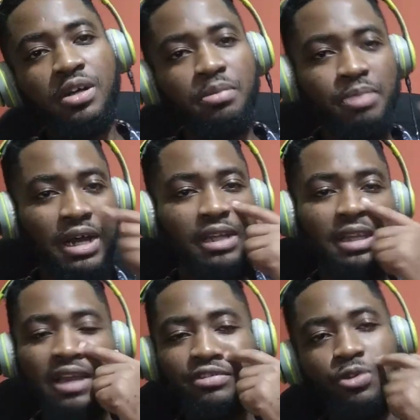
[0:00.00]
Black
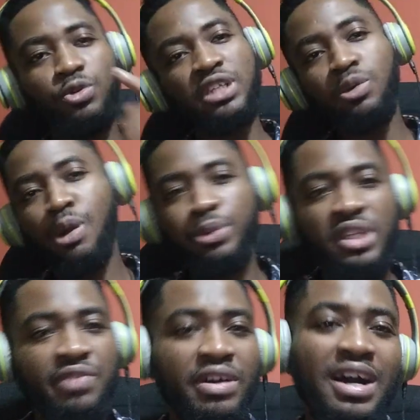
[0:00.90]
lives, I wonder why we
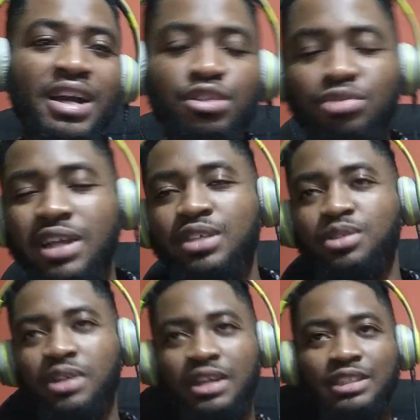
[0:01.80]
never act right,
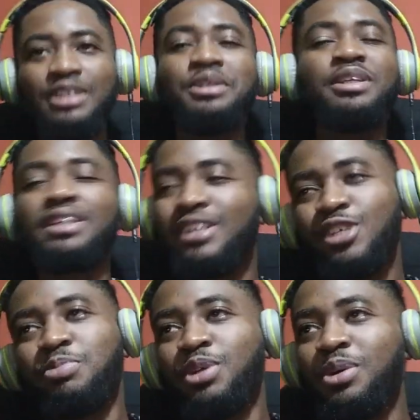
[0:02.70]
right?
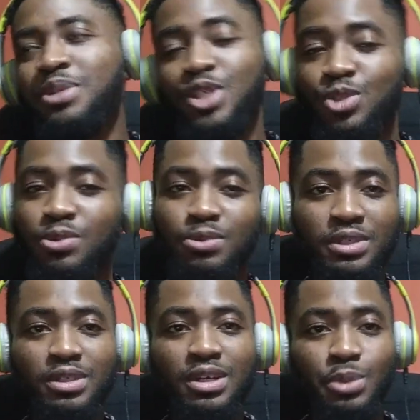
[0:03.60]
Let's be honest, but
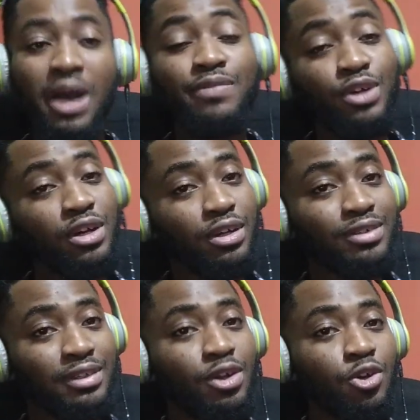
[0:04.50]
we have a
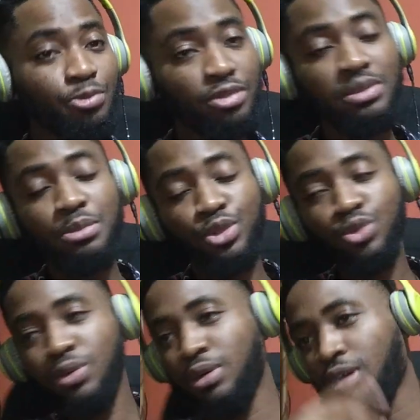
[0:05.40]
lot of problems
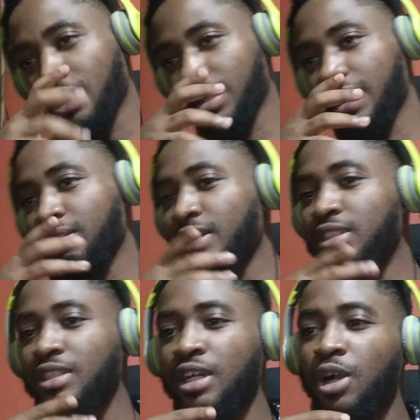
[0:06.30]
too, right?